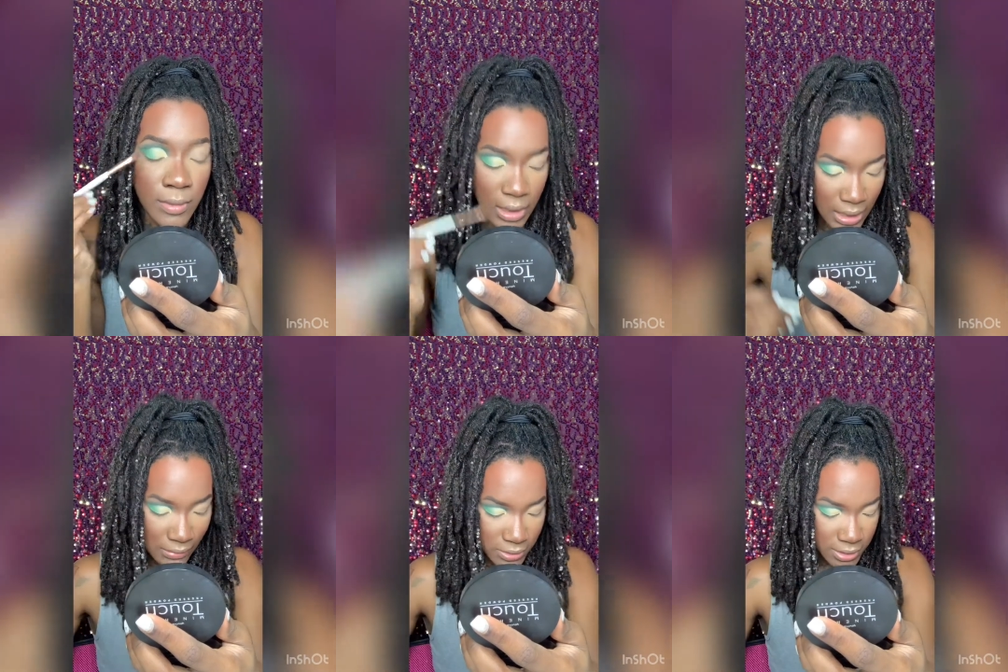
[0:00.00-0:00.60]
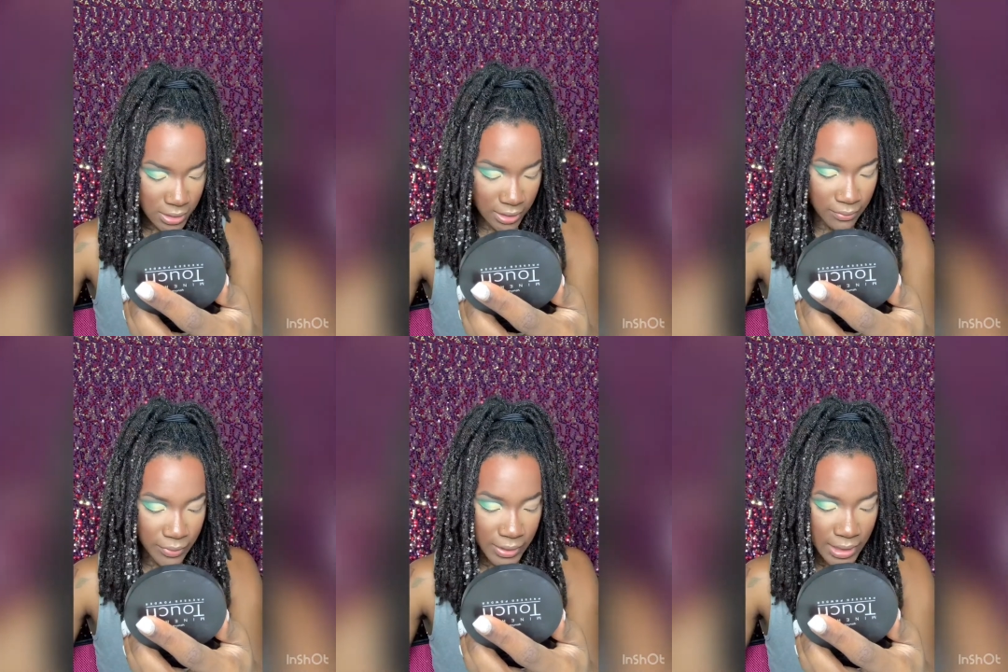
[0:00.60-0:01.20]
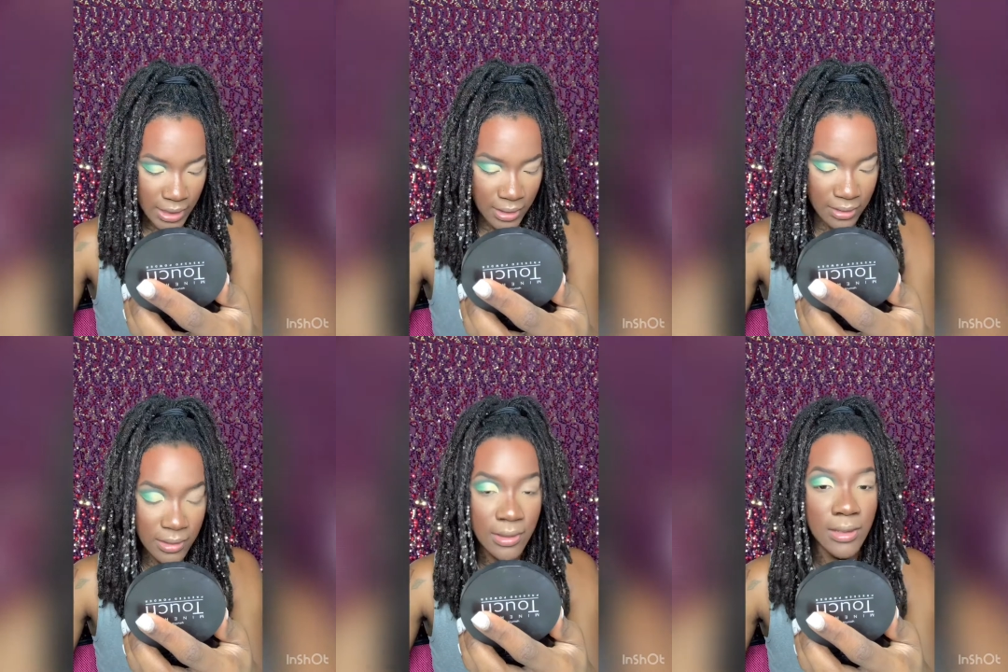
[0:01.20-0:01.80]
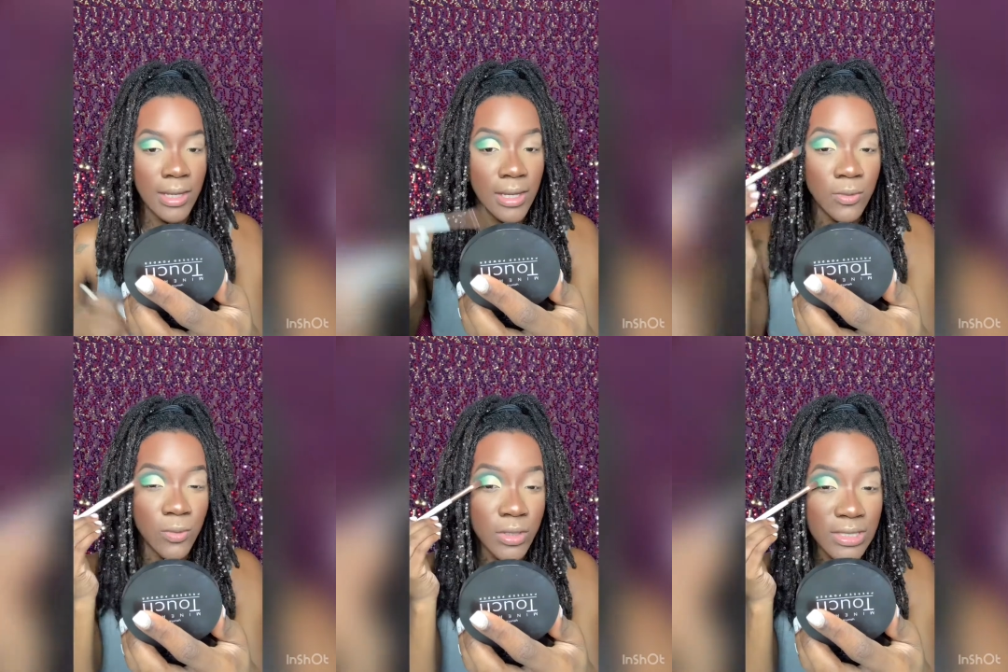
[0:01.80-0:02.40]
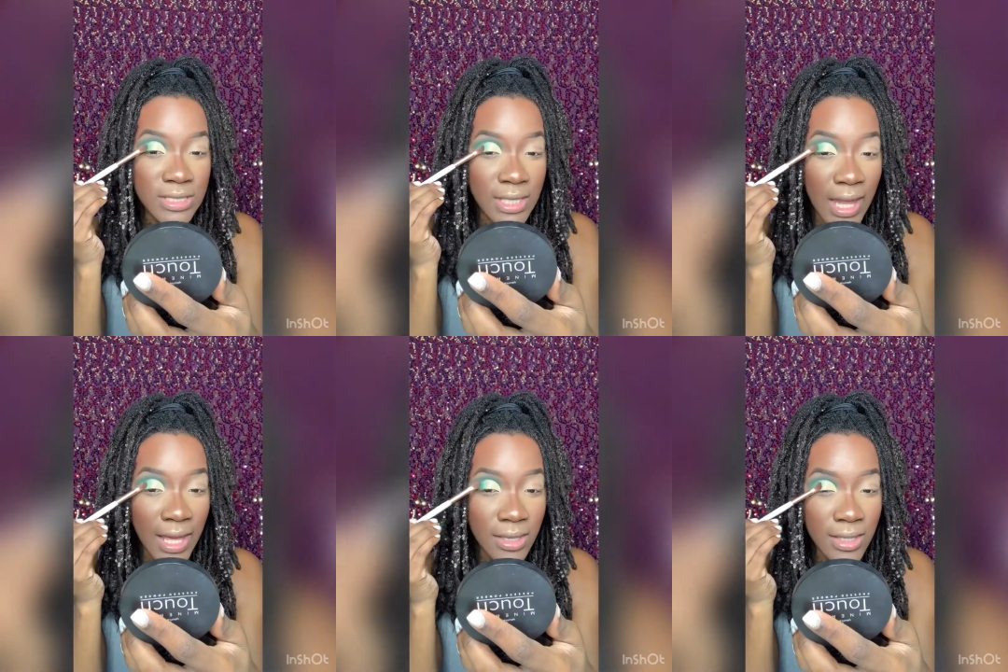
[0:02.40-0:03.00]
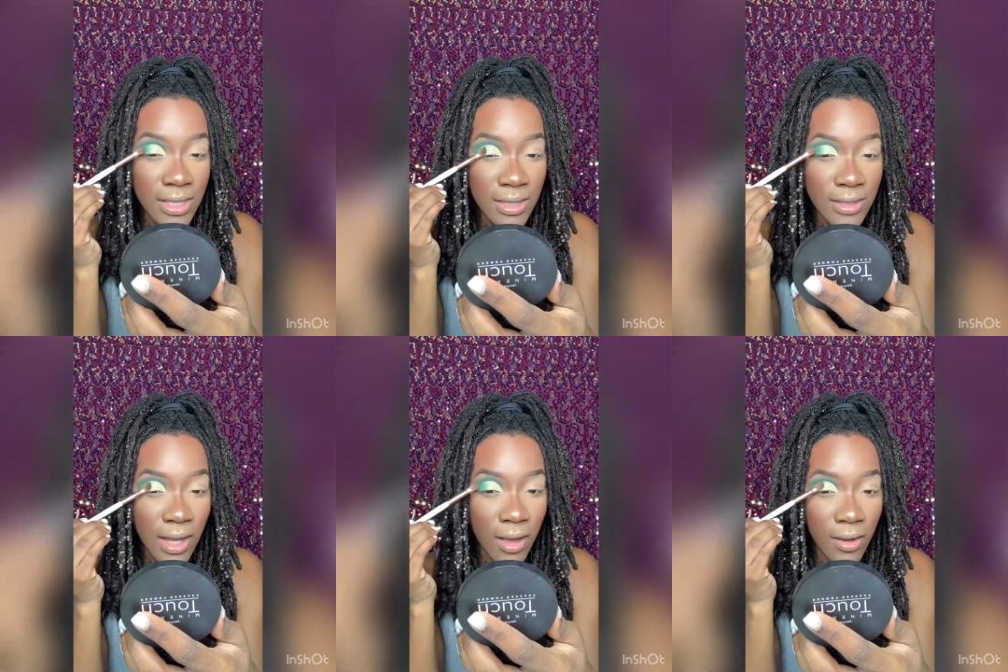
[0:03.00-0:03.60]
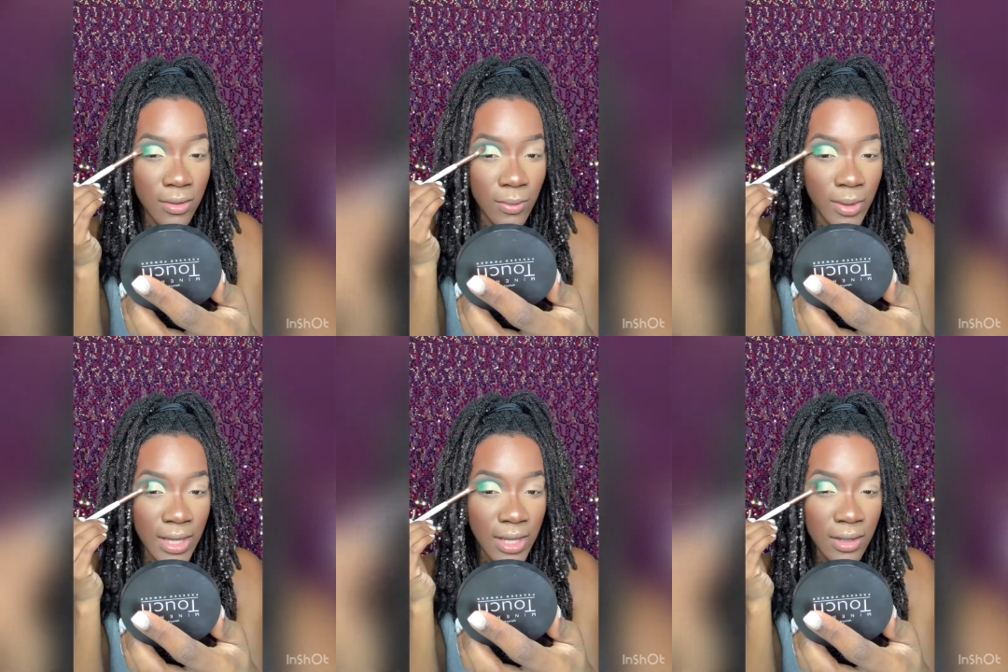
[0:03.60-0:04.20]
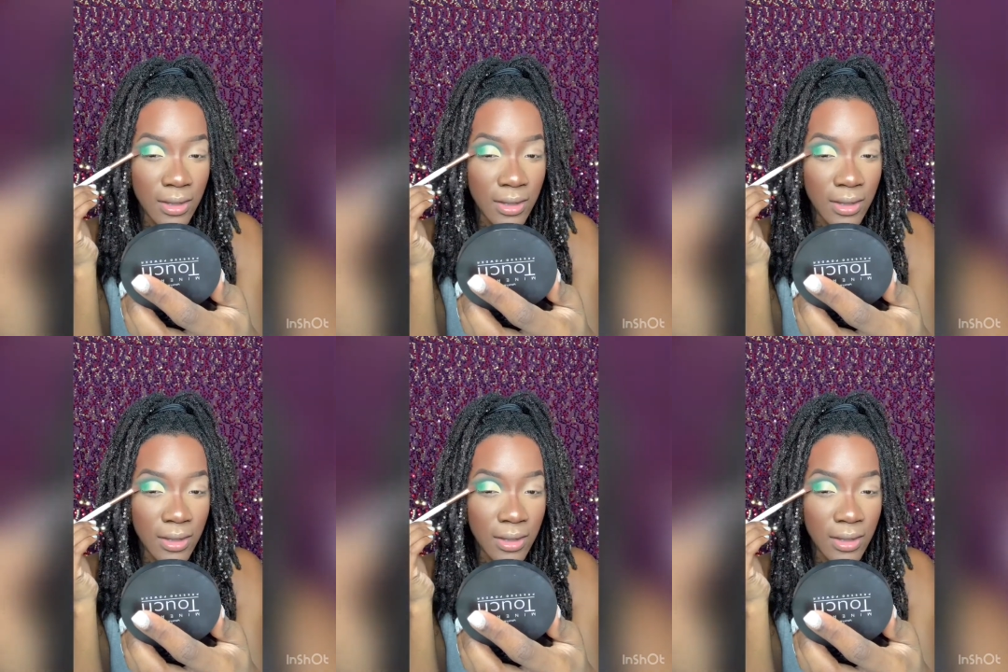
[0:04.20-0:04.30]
And I'm just gonna bring it inward slightly, not all the way,